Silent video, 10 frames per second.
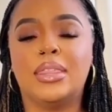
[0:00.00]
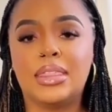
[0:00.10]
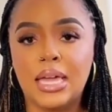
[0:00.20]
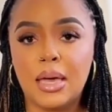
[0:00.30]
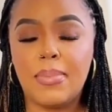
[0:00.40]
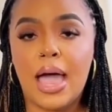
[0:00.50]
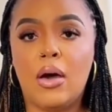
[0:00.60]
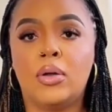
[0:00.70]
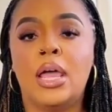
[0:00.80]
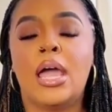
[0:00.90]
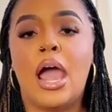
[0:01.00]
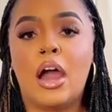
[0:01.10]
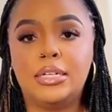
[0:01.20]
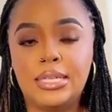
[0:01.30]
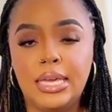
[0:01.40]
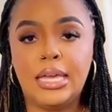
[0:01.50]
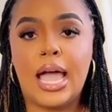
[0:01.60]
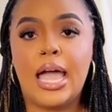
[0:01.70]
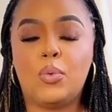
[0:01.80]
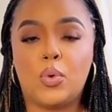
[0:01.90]
scared of her husband.
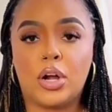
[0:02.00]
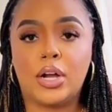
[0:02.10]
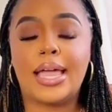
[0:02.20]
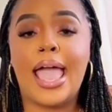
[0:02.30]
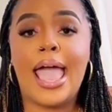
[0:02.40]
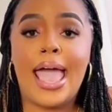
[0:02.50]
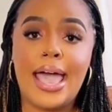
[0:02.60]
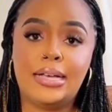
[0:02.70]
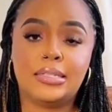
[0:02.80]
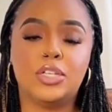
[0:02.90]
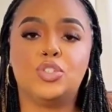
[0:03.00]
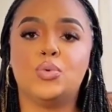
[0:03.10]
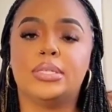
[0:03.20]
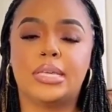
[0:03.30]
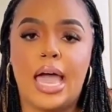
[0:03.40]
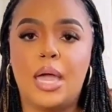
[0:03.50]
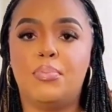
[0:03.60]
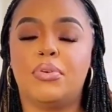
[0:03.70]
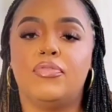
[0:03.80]
If she was single, it would